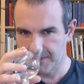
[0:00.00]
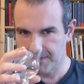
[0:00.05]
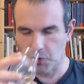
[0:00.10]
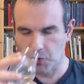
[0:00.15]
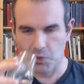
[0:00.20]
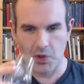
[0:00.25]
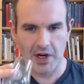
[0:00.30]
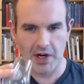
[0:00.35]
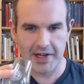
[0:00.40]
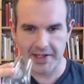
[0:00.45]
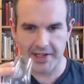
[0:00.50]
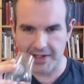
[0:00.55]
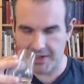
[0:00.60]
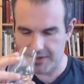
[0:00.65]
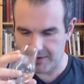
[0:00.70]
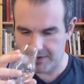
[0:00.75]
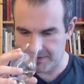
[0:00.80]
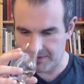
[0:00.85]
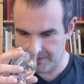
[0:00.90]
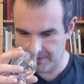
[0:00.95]

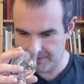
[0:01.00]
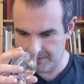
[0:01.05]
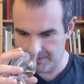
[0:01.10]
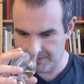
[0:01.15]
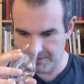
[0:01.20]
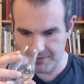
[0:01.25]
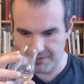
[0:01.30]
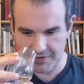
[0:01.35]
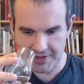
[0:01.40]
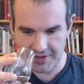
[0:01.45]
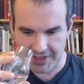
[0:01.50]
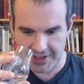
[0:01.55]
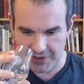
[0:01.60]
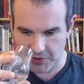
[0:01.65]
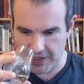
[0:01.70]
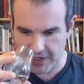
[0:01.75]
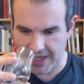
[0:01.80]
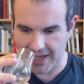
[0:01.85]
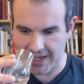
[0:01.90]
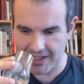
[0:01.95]
rotting
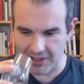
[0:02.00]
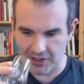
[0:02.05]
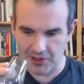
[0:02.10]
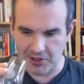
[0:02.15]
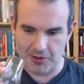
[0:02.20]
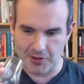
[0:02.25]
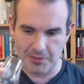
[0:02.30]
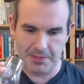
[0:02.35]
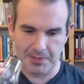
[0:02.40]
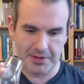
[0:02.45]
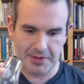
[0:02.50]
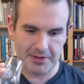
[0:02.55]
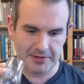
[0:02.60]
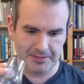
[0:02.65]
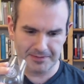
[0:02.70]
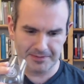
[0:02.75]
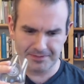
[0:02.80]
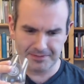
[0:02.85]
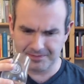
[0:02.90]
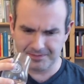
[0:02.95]
like cantaloupe,
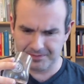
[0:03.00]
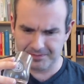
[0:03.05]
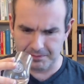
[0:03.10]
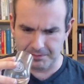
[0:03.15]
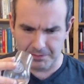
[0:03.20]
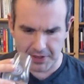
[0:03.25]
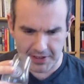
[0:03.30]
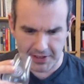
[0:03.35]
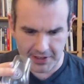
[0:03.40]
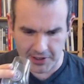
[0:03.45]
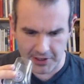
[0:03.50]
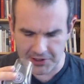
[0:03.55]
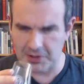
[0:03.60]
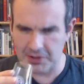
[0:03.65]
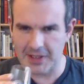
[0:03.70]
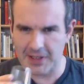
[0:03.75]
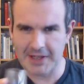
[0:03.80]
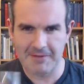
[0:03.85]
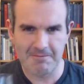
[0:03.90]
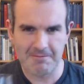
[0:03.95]
but
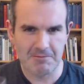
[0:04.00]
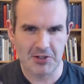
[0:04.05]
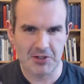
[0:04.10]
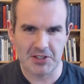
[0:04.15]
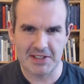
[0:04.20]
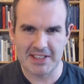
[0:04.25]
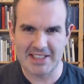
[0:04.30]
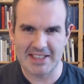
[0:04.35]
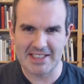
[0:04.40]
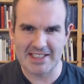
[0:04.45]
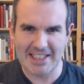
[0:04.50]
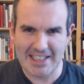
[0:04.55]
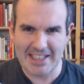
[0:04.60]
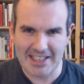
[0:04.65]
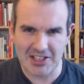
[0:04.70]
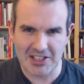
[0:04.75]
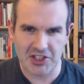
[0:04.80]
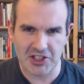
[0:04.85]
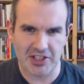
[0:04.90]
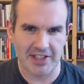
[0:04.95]
also like just
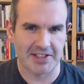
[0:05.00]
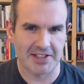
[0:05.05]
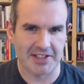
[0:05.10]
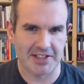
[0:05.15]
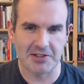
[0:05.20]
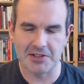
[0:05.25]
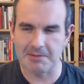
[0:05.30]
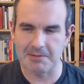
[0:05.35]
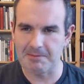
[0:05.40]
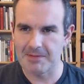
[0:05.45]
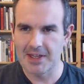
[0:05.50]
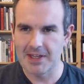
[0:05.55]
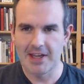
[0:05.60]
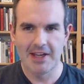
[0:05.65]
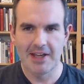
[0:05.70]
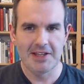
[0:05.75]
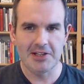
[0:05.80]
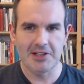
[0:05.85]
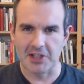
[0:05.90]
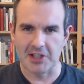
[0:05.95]
stinky cheese. There's
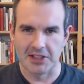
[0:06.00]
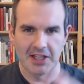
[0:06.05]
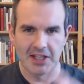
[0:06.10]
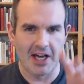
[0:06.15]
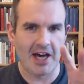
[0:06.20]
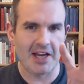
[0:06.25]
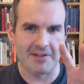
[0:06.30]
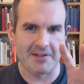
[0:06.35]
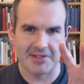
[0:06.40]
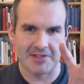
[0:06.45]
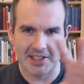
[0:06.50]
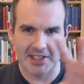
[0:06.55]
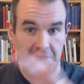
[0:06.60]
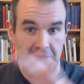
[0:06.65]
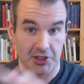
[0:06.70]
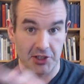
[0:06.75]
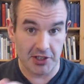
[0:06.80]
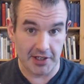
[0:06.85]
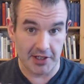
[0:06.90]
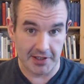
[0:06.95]
a lot of
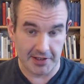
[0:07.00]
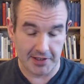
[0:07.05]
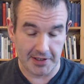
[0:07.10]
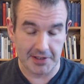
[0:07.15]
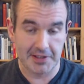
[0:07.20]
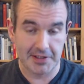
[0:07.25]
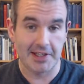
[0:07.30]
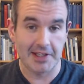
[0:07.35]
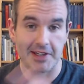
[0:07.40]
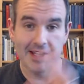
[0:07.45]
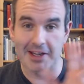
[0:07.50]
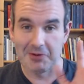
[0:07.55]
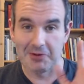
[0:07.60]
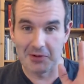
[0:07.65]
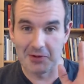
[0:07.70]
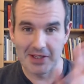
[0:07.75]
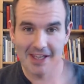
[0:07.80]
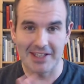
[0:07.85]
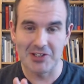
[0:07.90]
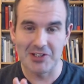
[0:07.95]
stinky shit in this, and I
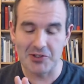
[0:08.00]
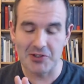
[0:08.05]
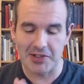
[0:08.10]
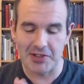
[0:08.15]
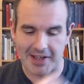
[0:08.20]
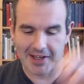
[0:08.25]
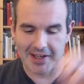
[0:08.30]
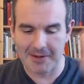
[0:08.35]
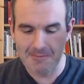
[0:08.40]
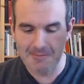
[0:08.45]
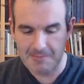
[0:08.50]
really enjoy that.